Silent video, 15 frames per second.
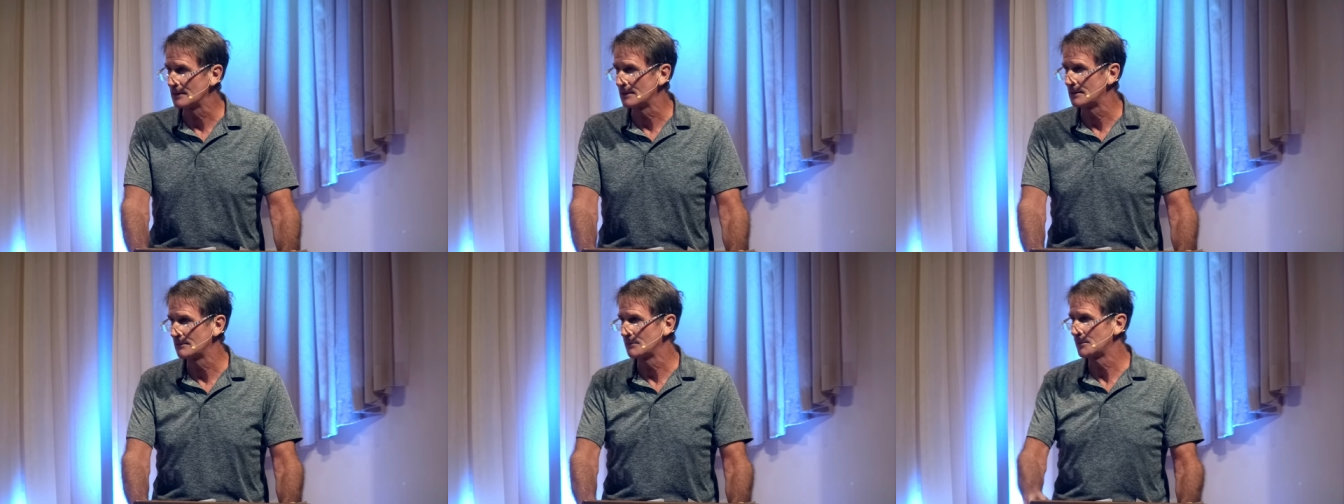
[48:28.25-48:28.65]

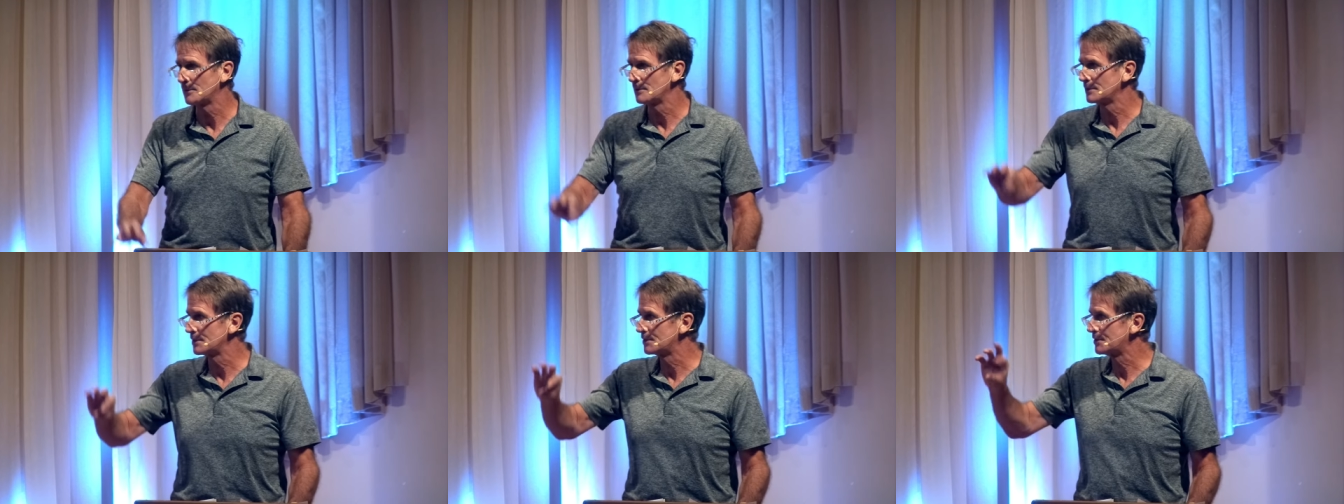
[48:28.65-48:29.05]
our
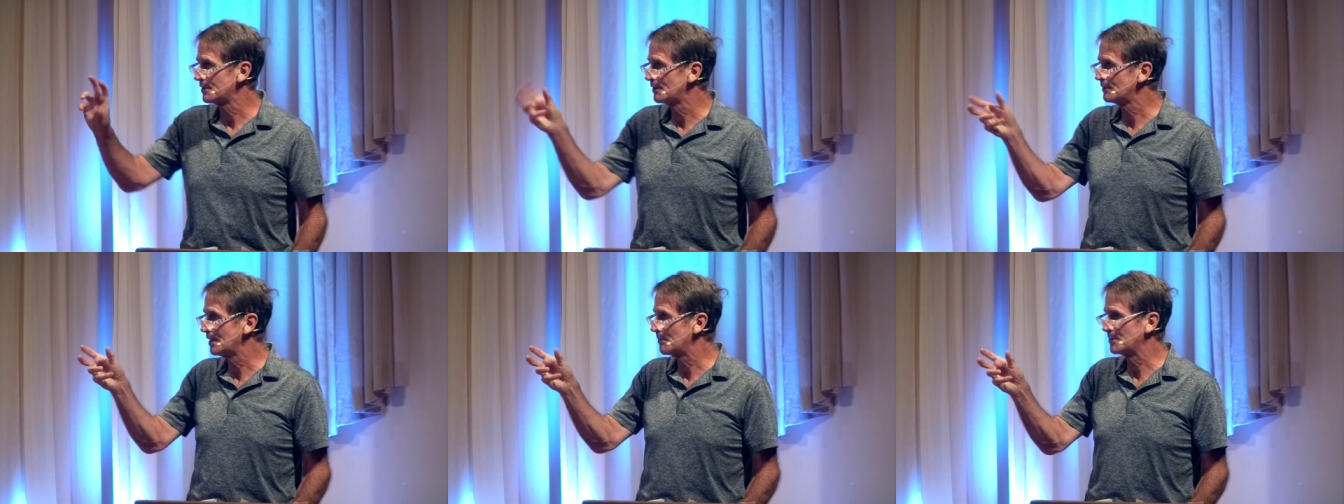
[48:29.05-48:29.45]
world is
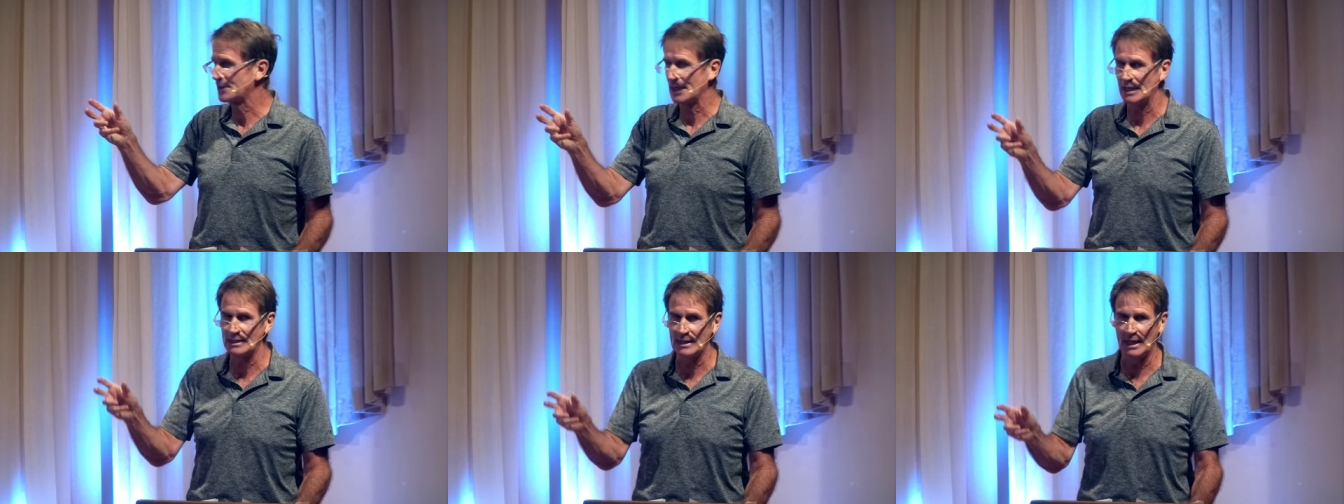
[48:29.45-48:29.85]
turned
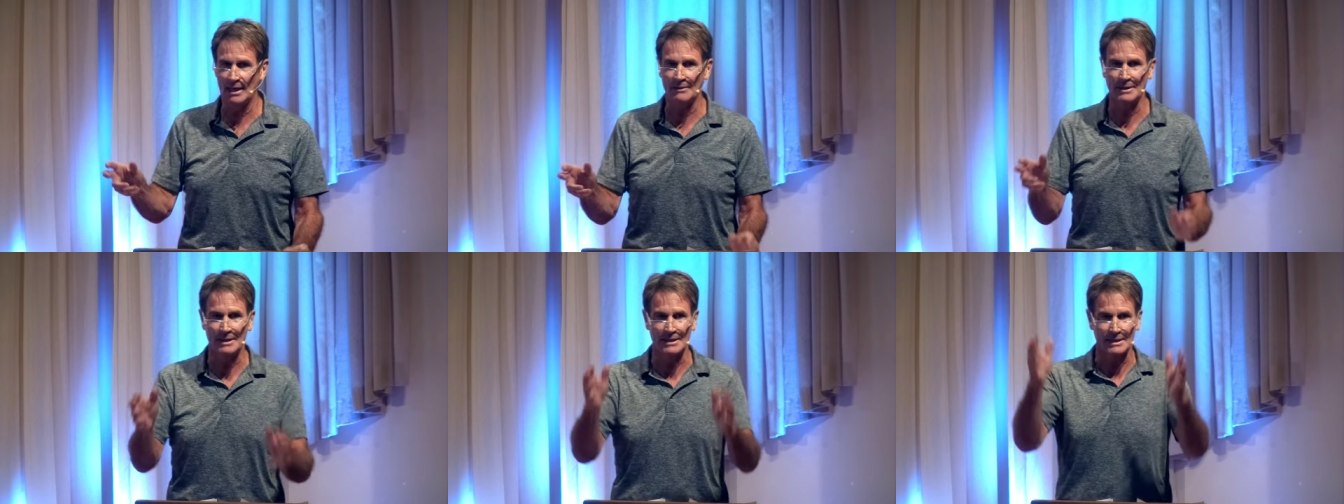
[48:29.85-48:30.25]
upside
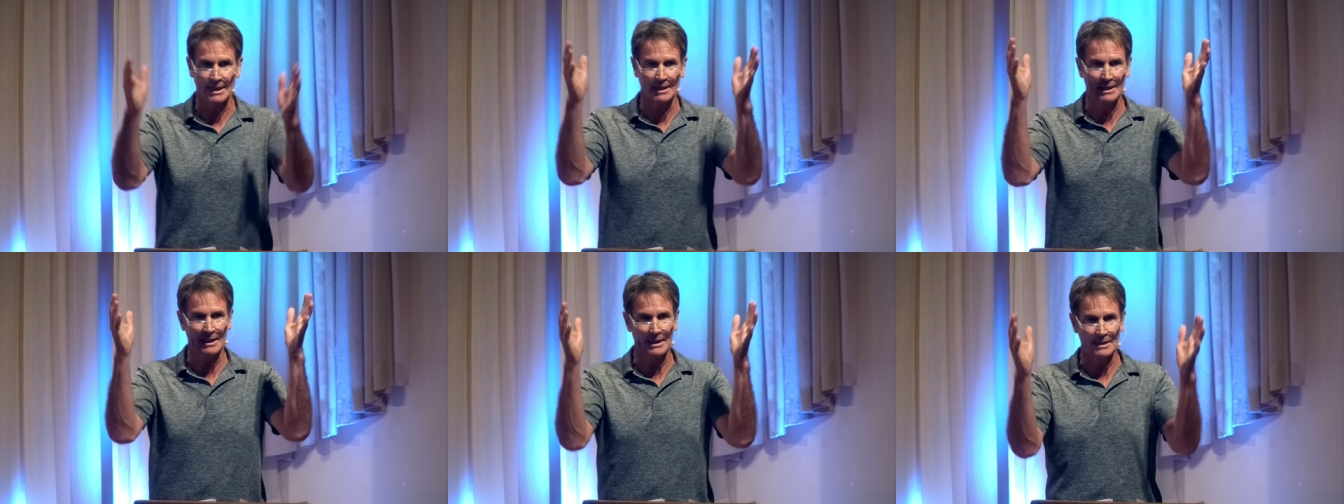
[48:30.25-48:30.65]
down and
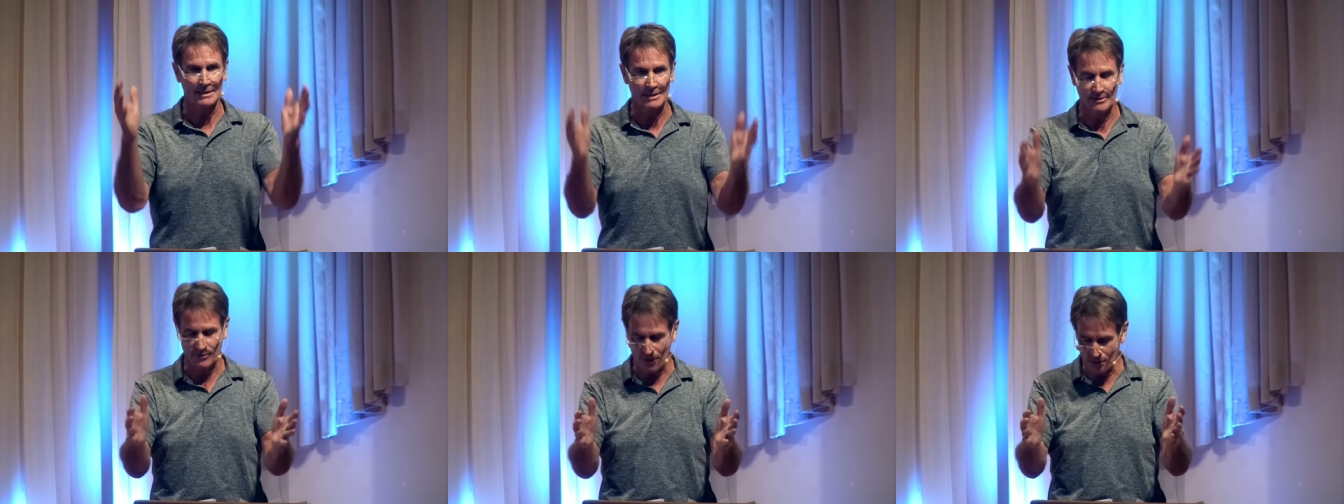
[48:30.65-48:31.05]
suddenly
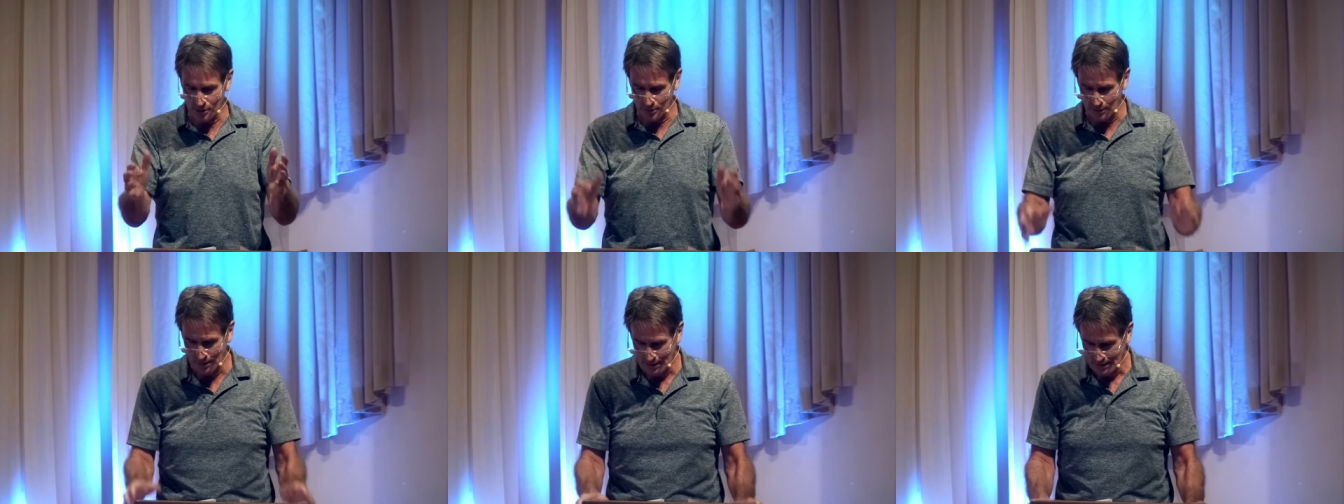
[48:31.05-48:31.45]
it's as
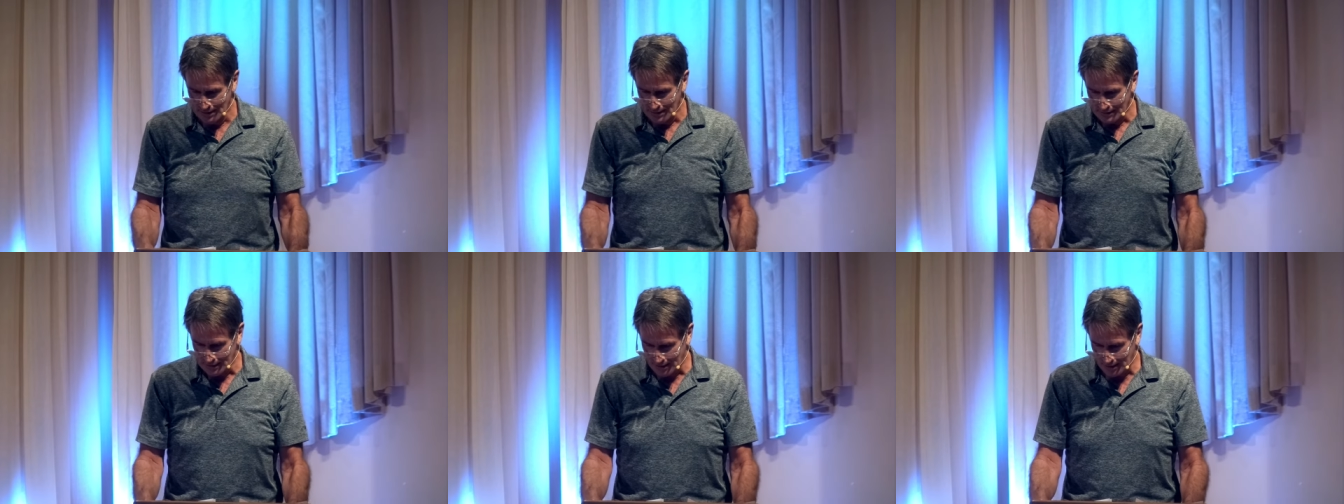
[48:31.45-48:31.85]
though
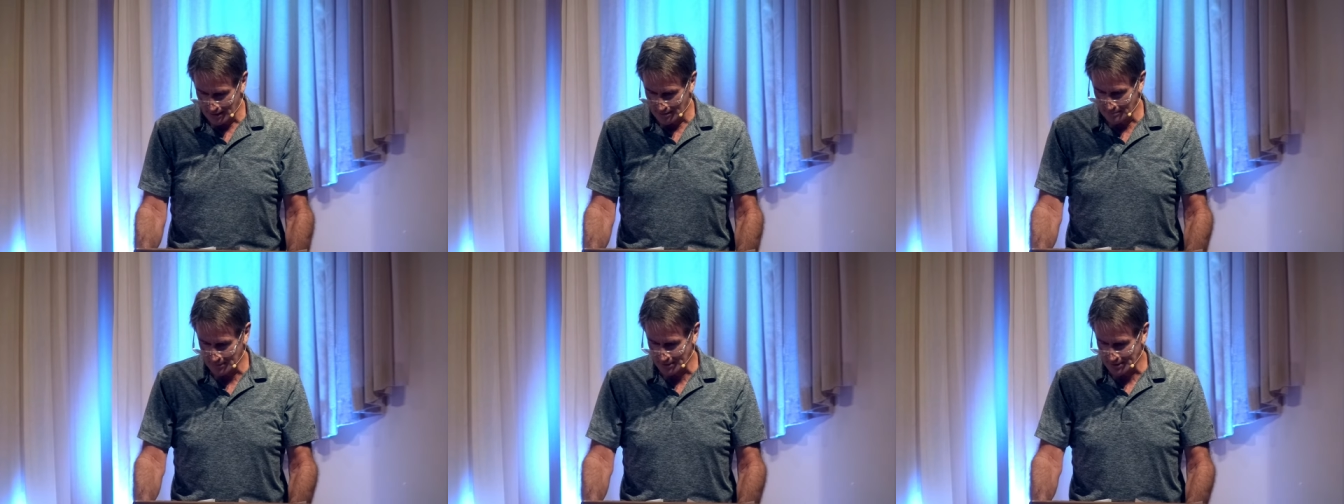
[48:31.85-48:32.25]

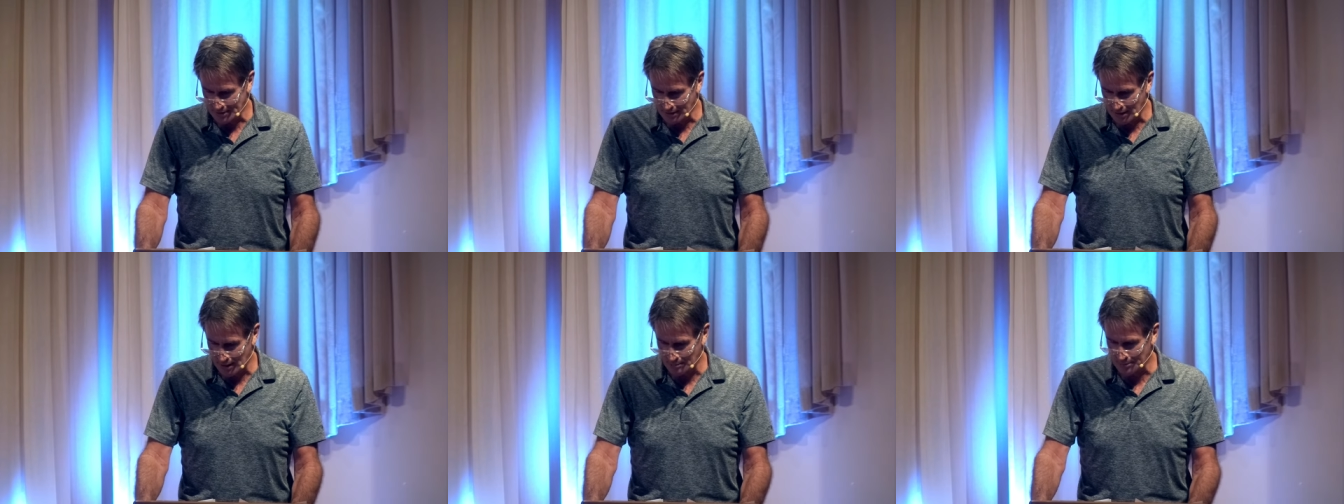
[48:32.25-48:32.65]
time
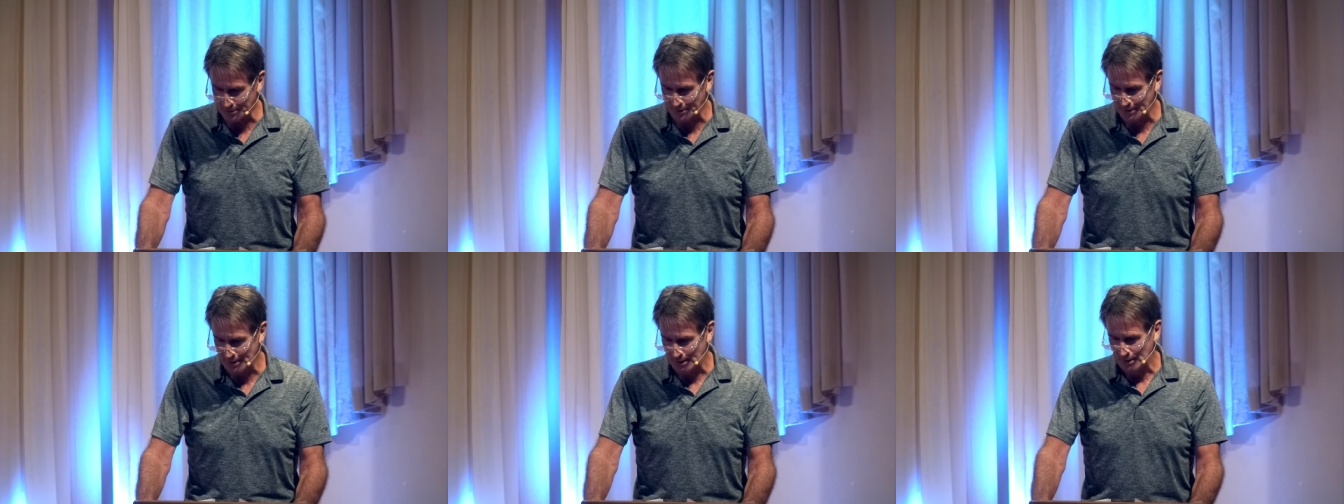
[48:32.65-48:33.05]
stops.